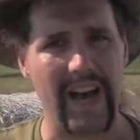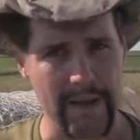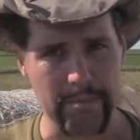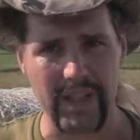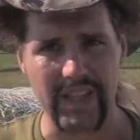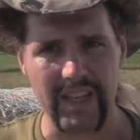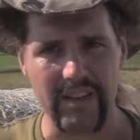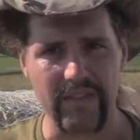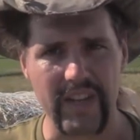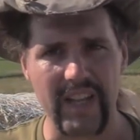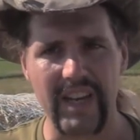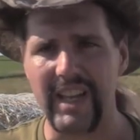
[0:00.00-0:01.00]
I
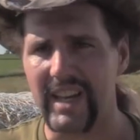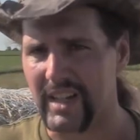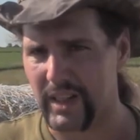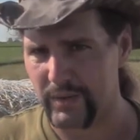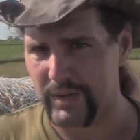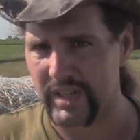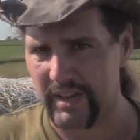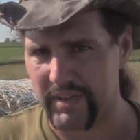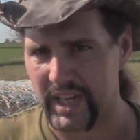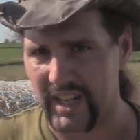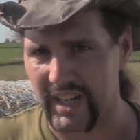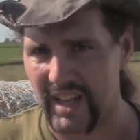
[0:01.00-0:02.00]
believed in
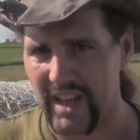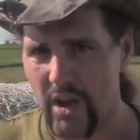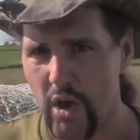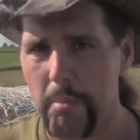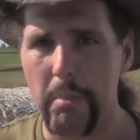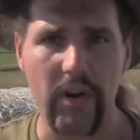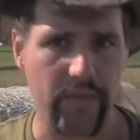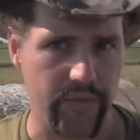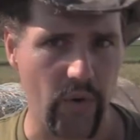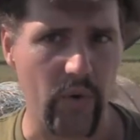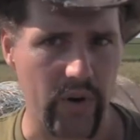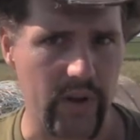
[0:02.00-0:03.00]
inclusivity
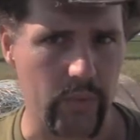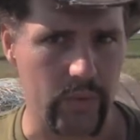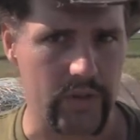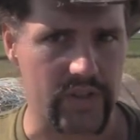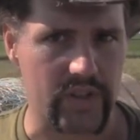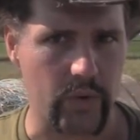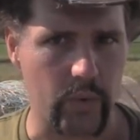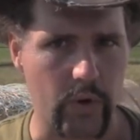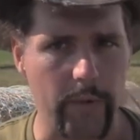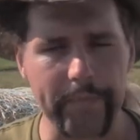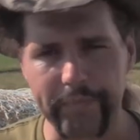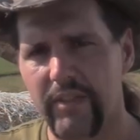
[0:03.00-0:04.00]
before it was
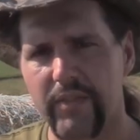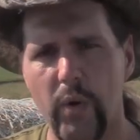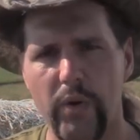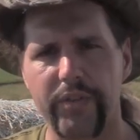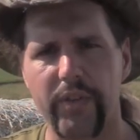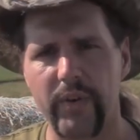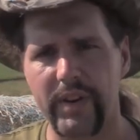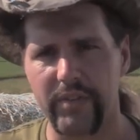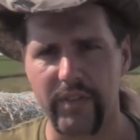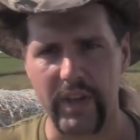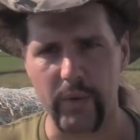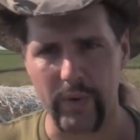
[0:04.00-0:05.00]
cool. Of course, there
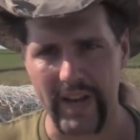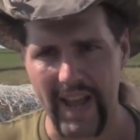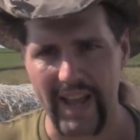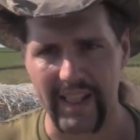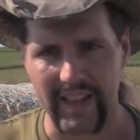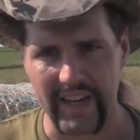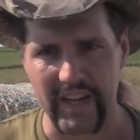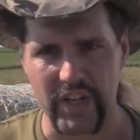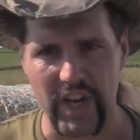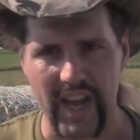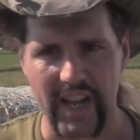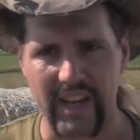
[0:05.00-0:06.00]
is the reality
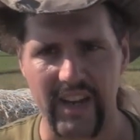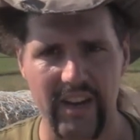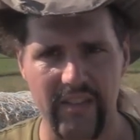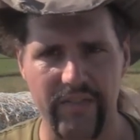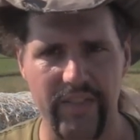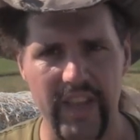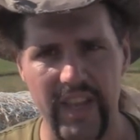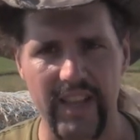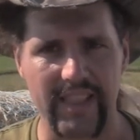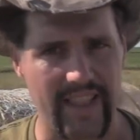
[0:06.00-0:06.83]
check of the